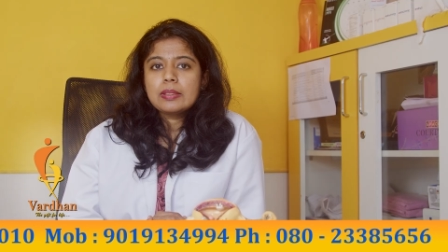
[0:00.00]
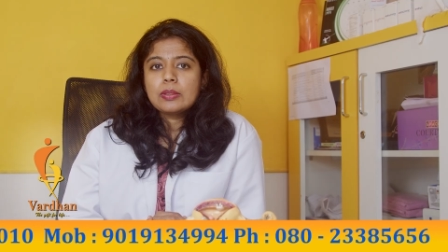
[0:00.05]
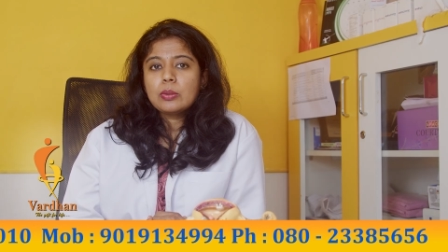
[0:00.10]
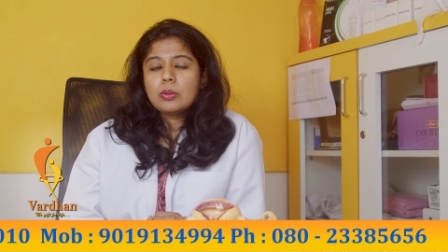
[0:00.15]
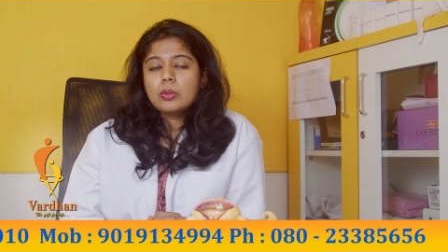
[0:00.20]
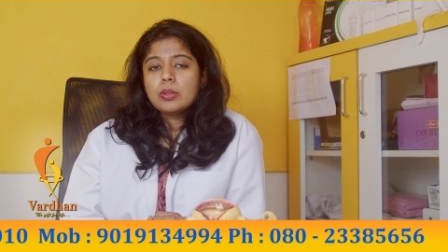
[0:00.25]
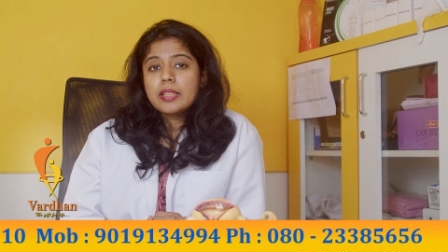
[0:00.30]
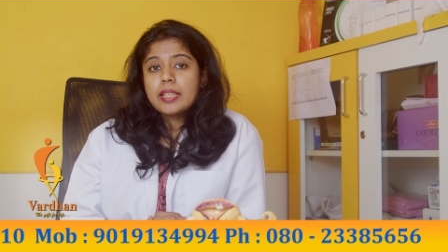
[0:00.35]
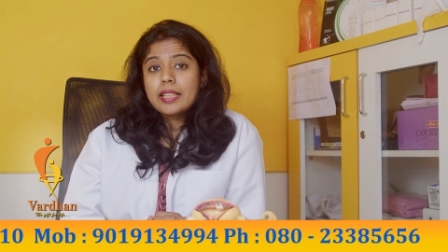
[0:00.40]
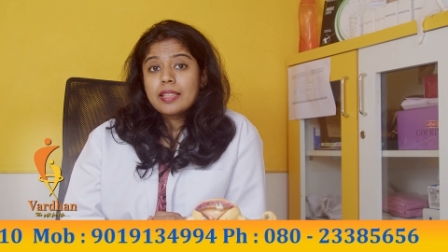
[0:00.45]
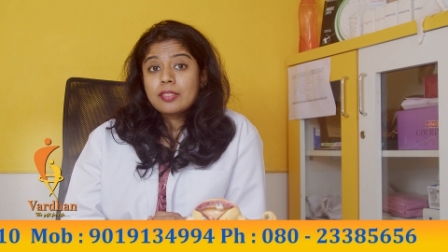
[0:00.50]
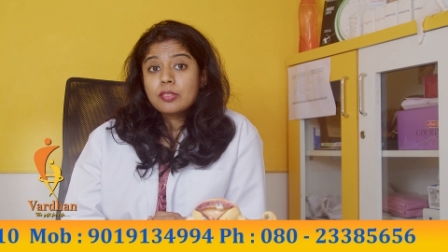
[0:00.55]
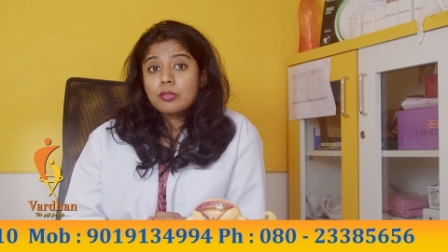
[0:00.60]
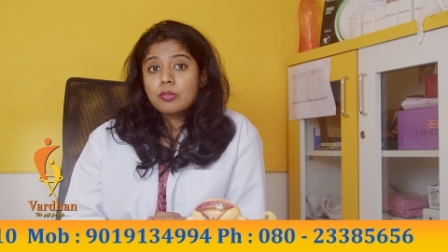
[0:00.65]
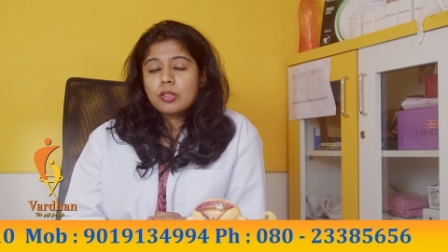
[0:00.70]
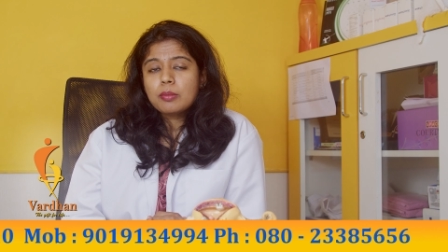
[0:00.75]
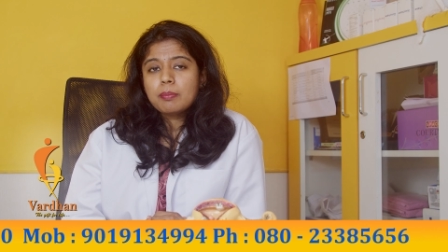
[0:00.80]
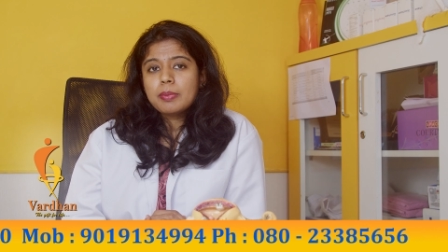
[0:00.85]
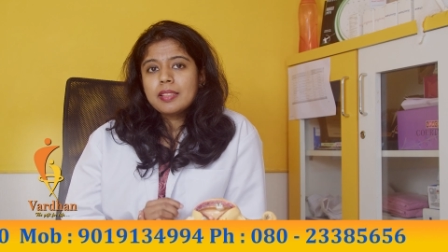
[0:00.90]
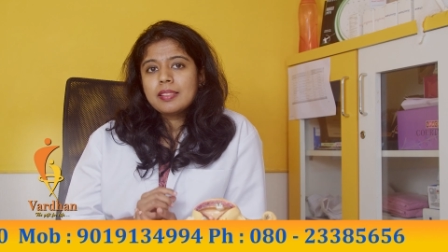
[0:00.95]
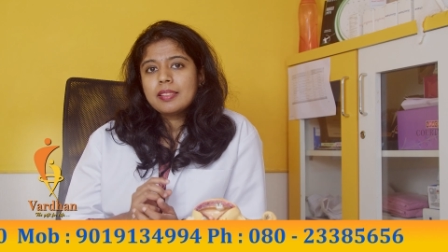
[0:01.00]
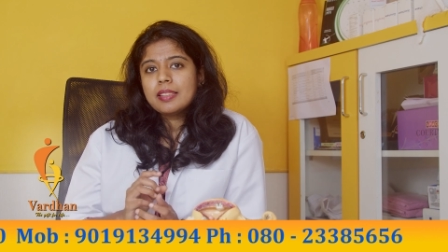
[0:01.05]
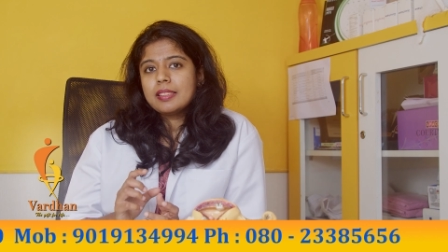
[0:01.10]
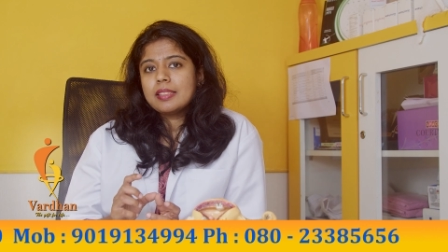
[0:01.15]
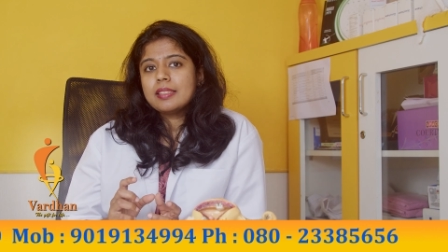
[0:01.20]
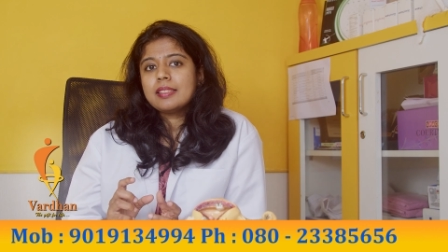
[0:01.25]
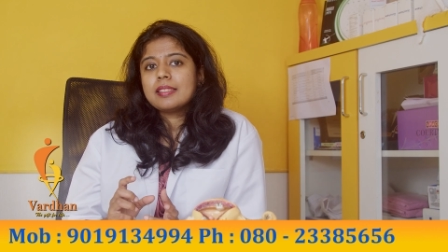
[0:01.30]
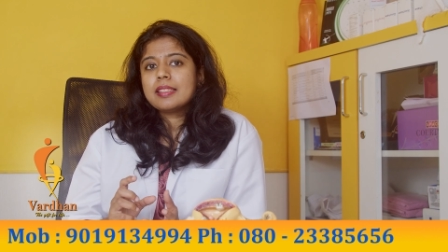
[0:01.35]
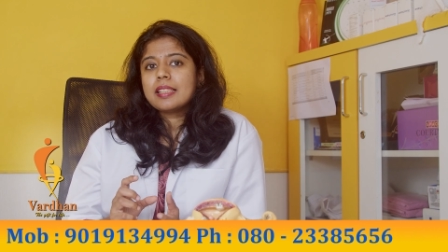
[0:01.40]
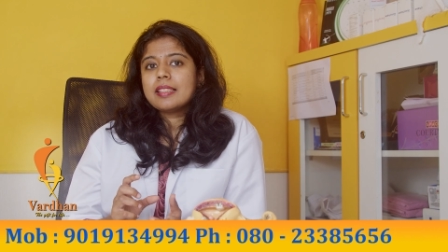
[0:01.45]
So next would be, see,
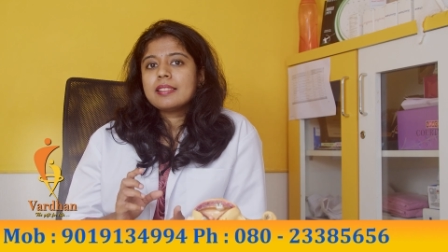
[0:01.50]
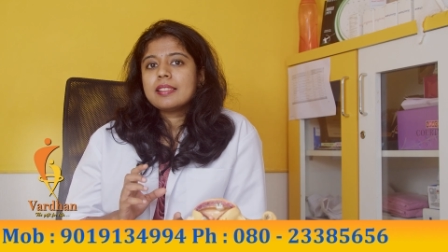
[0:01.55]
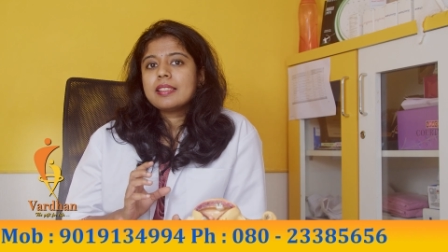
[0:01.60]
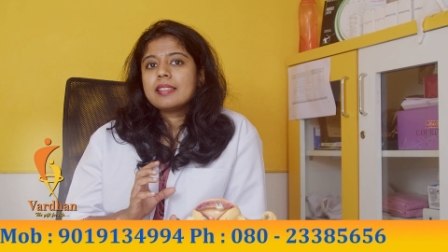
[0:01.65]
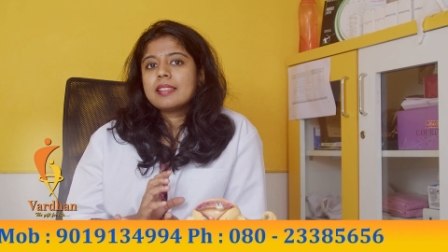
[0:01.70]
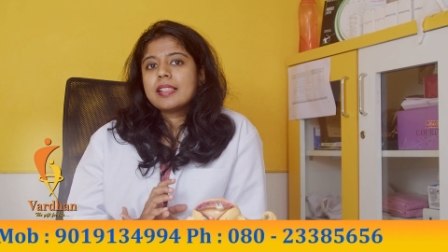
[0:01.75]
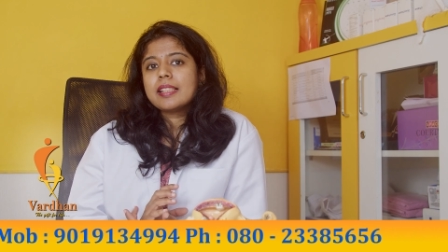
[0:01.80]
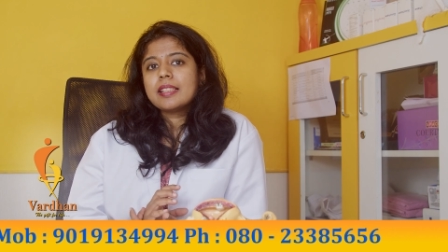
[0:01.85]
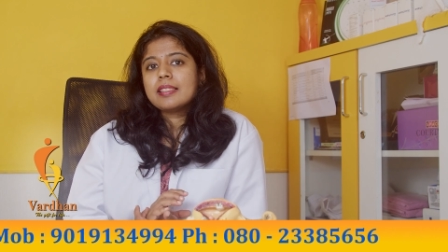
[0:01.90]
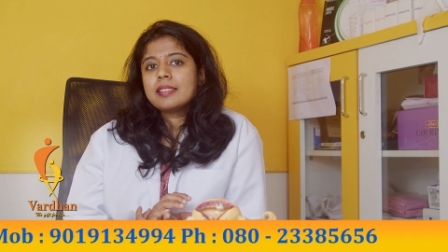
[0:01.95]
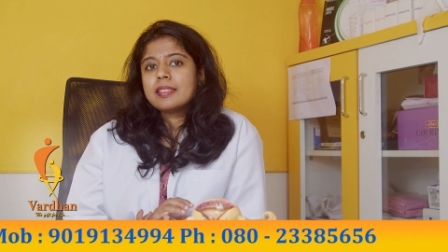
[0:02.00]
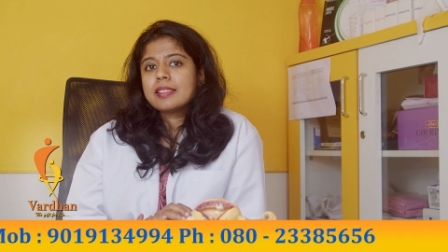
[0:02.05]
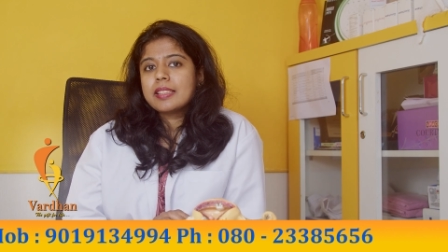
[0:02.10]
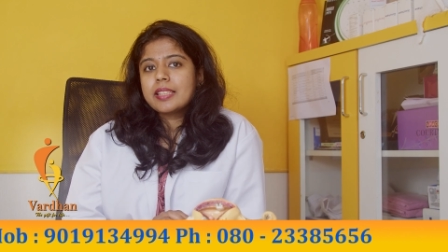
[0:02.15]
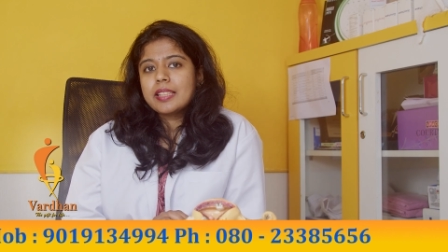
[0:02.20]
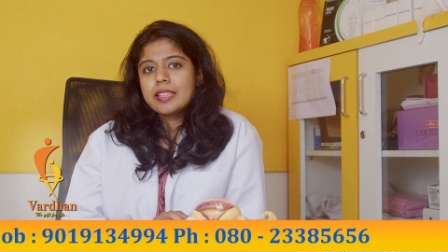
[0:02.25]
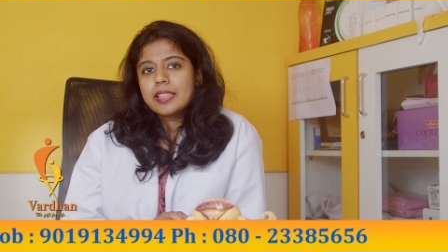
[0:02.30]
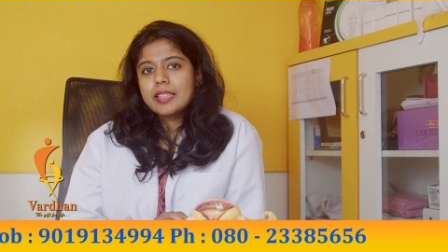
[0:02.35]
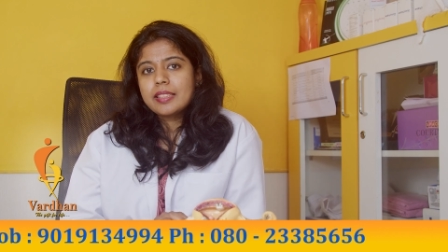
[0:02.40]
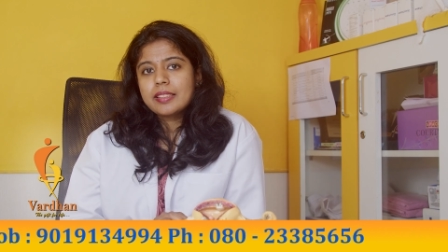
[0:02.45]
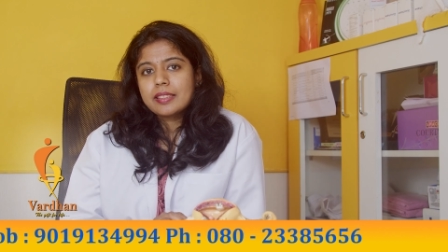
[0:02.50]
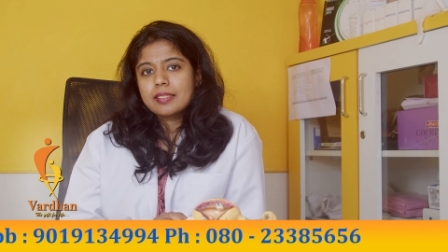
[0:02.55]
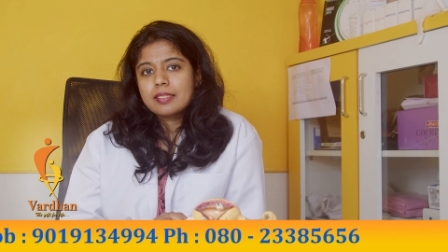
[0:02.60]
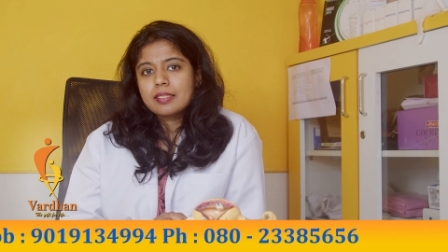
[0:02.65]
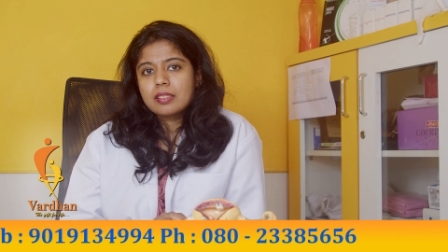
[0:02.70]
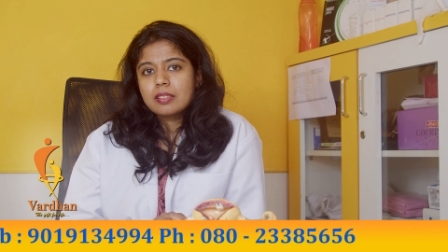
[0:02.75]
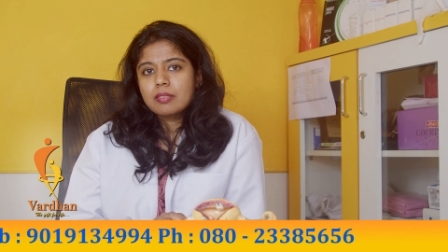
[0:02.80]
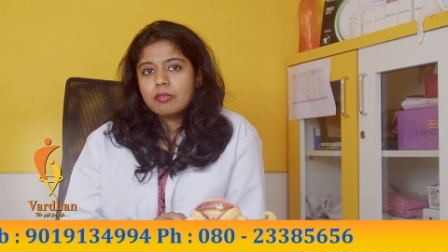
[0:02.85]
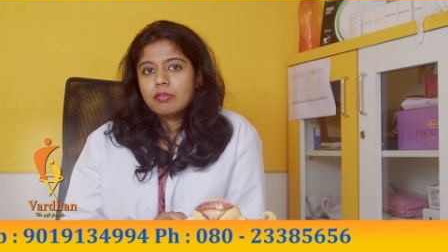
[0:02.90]
this test is like a screening test.